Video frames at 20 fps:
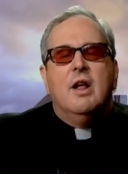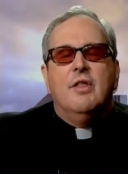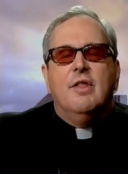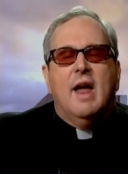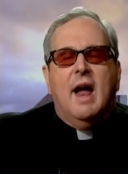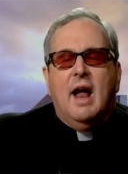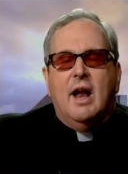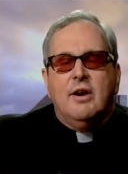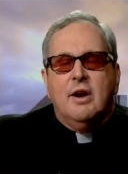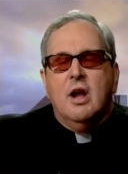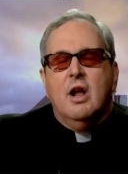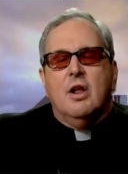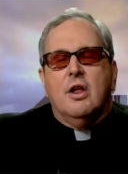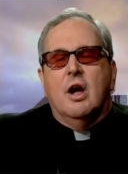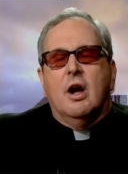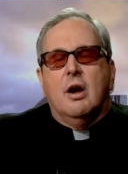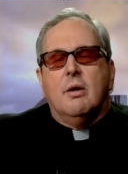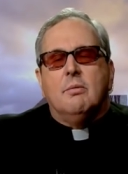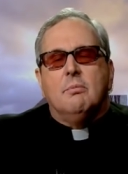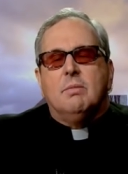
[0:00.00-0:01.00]
that
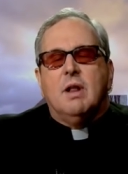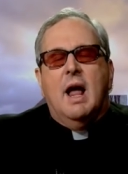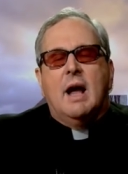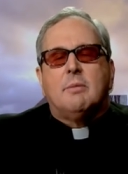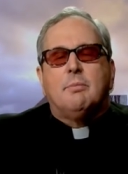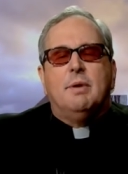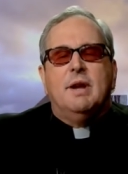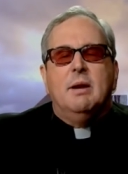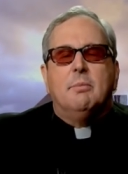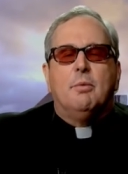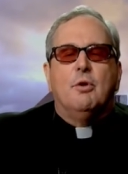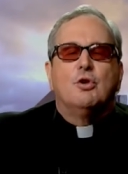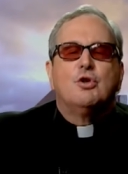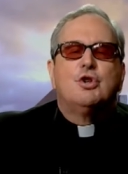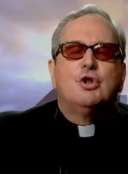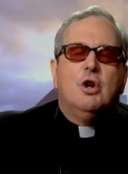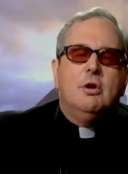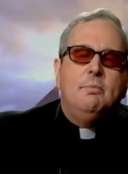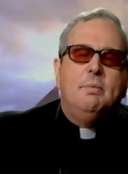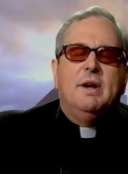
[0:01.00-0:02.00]
uh, black people
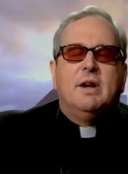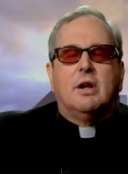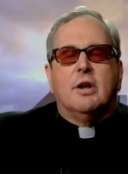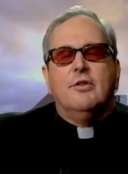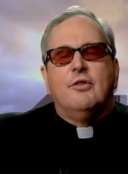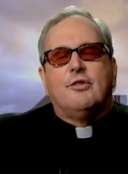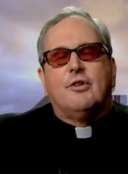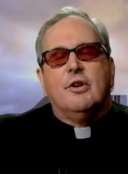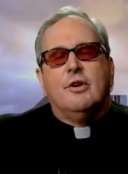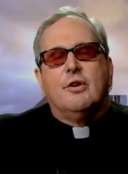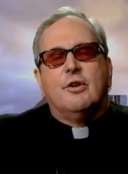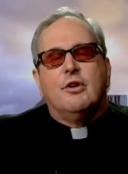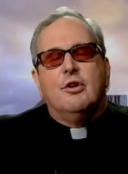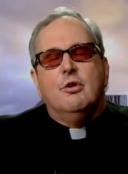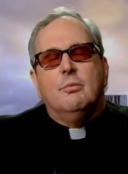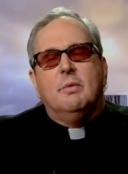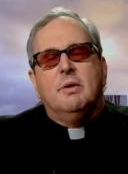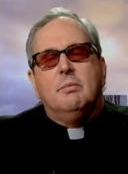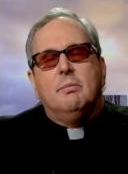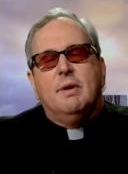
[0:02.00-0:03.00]
should be considered
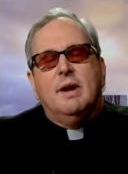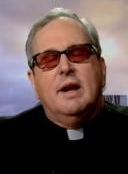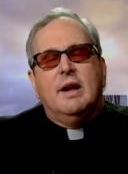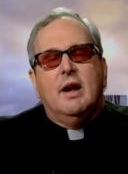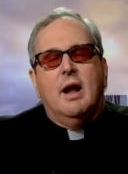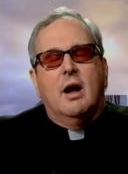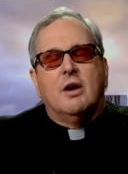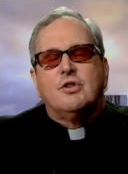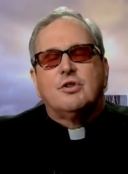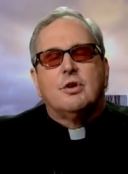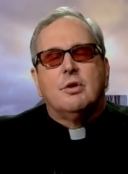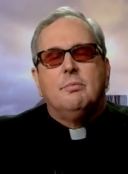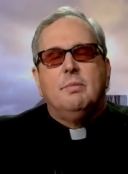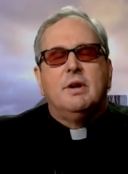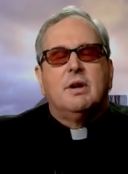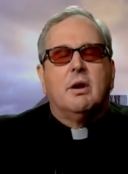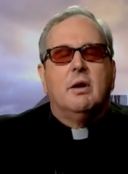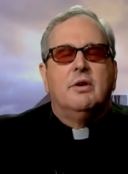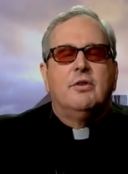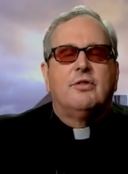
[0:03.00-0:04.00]
human beings, uh, should
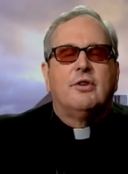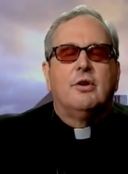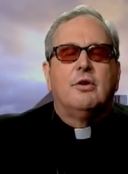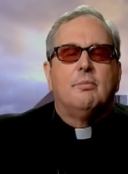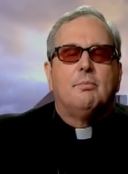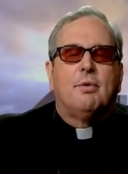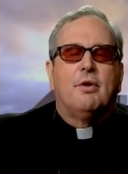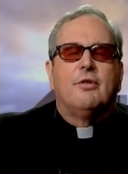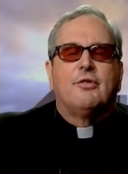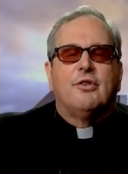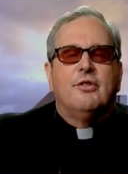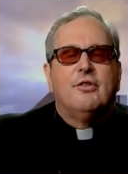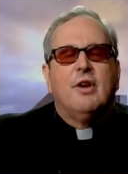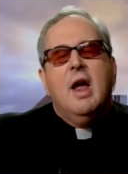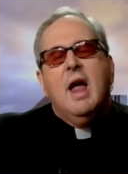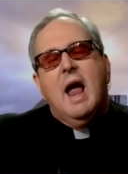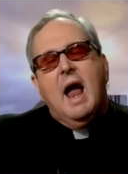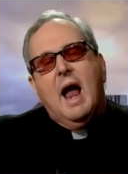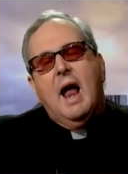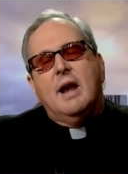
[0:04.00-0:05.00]
be considered persons
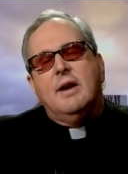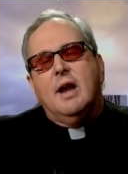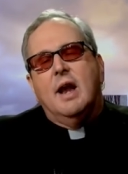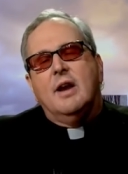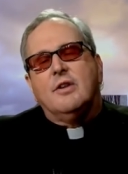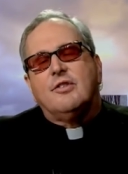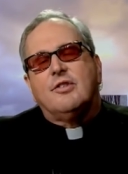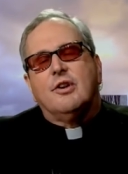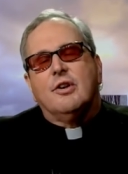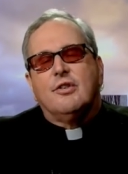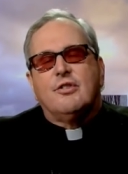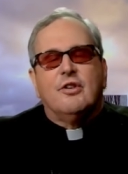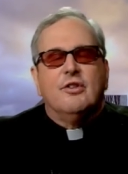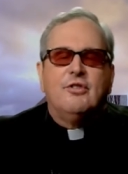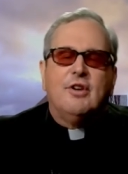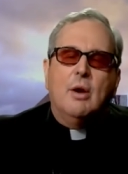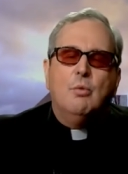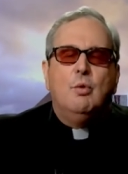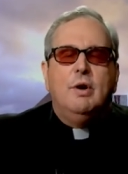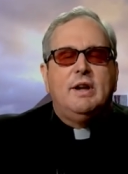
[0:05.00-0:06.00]
and, and
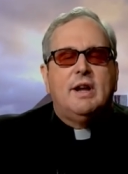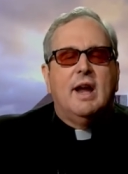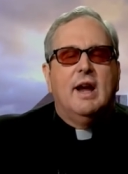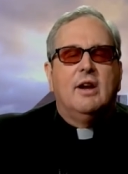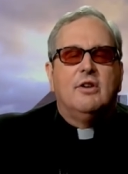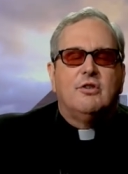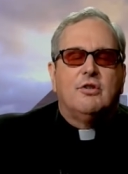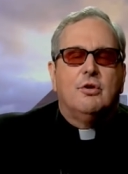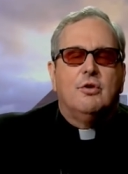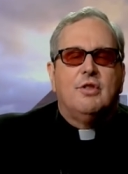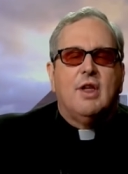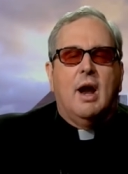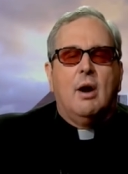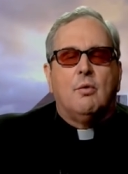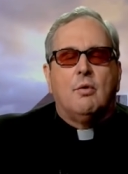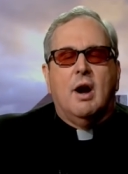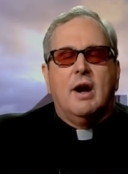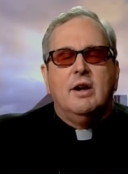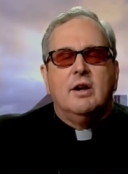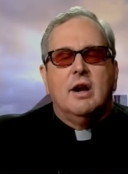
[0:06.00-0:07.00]
citizens. Right. And we can't do
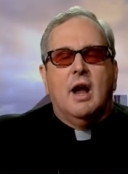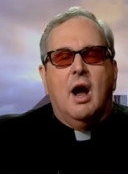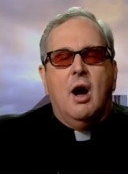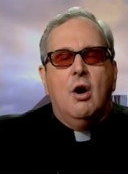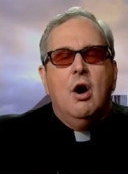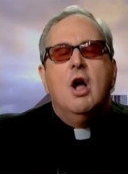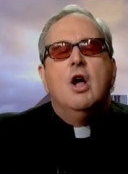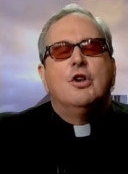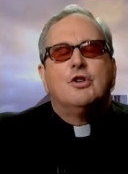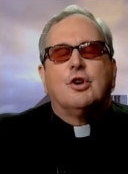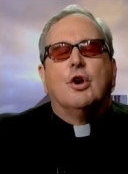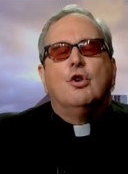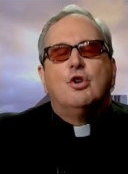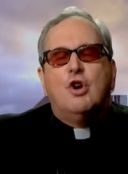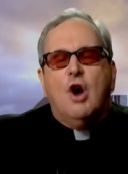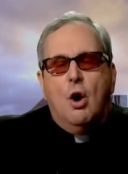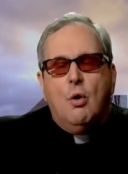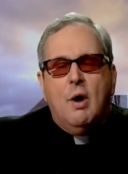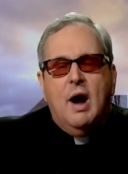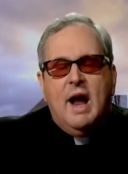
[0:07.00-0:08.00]
that right now. So
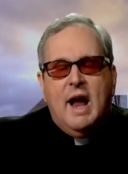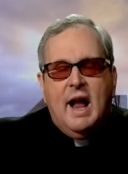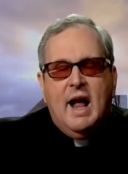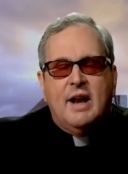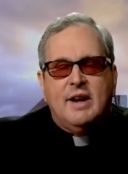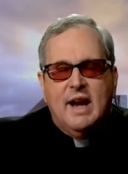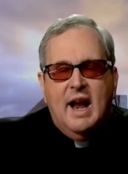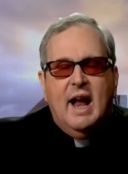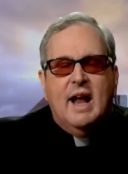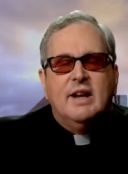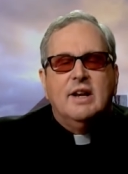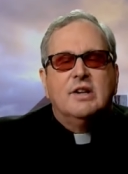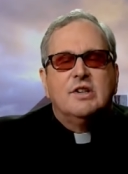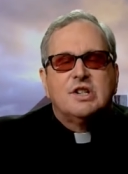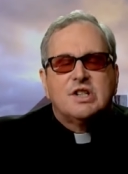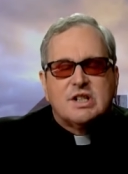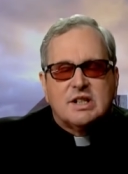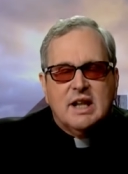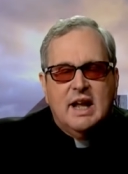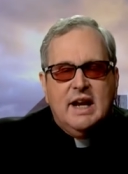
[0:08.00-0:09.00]
go ahead and
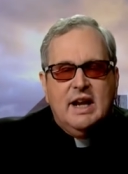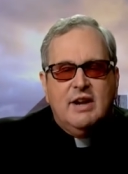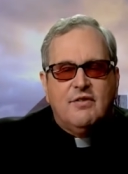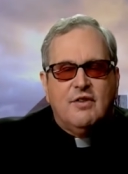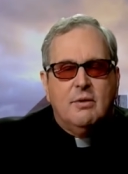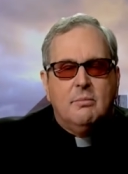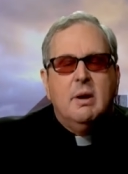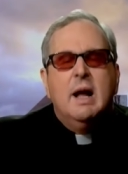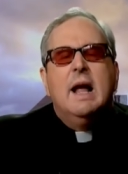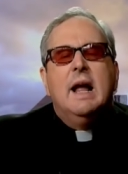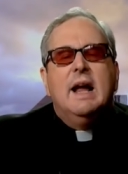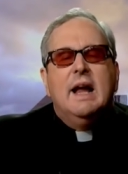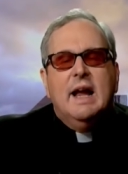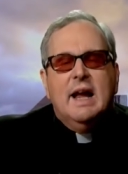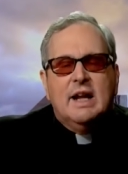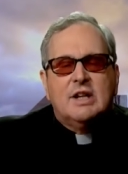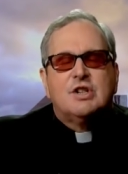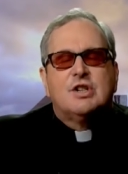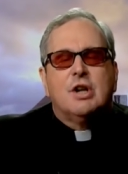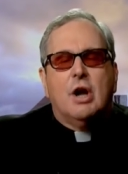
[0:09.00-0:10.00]
enslave them.
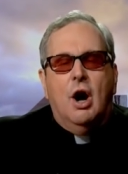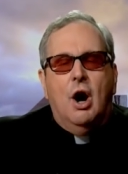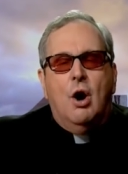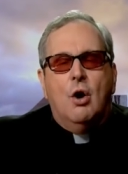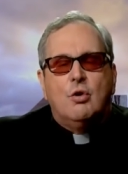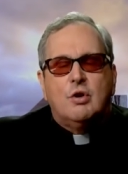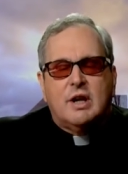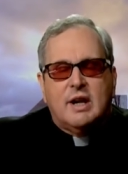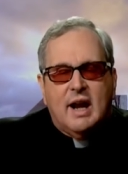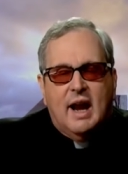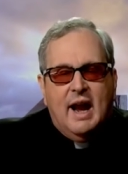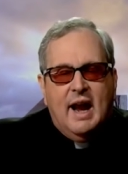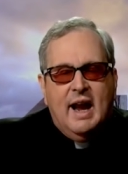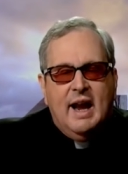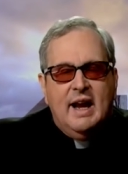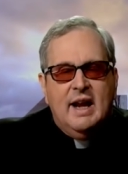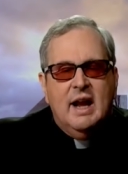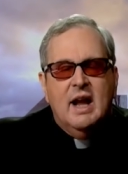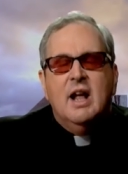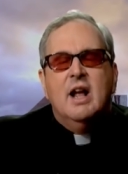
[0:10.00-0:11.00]
It's
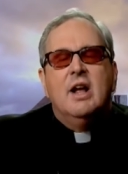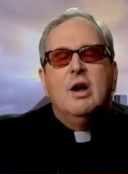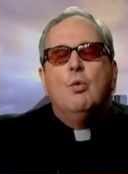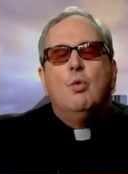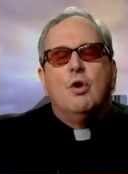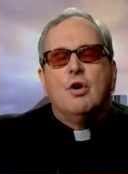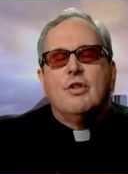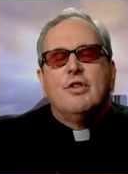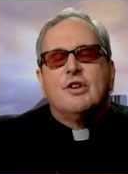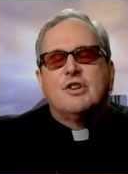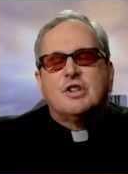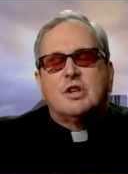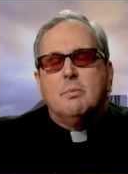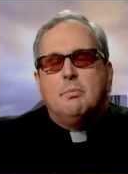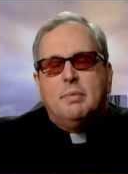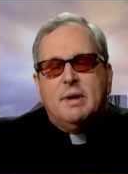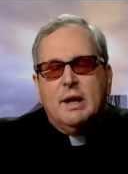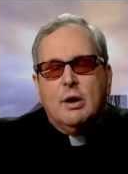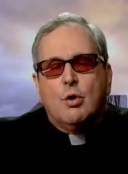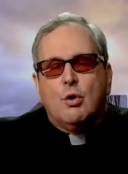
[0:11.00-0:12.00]
okay. We're the
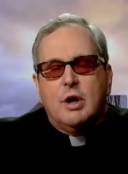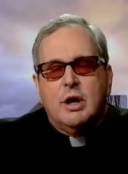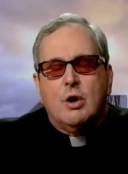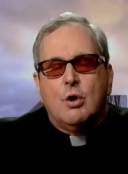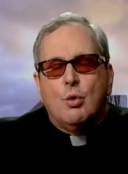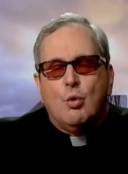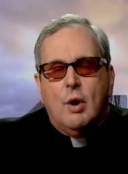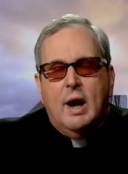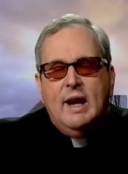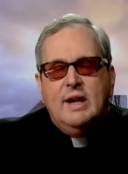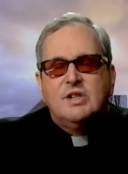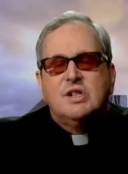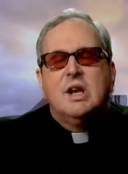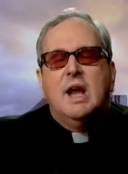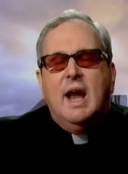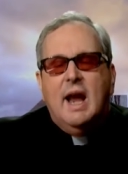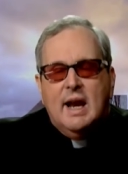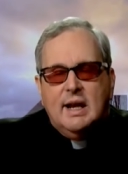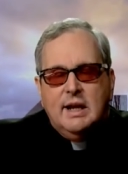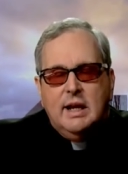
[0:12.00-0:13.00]
superior race
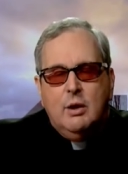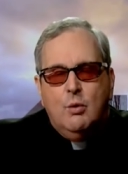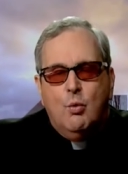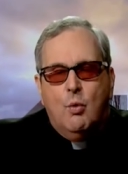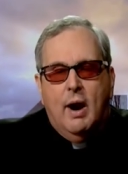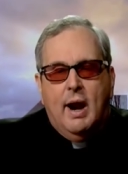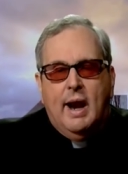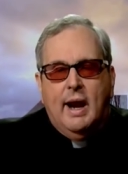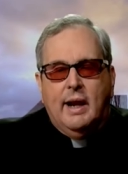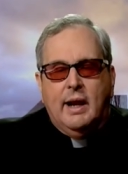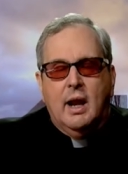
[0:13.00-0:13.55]
well, Would you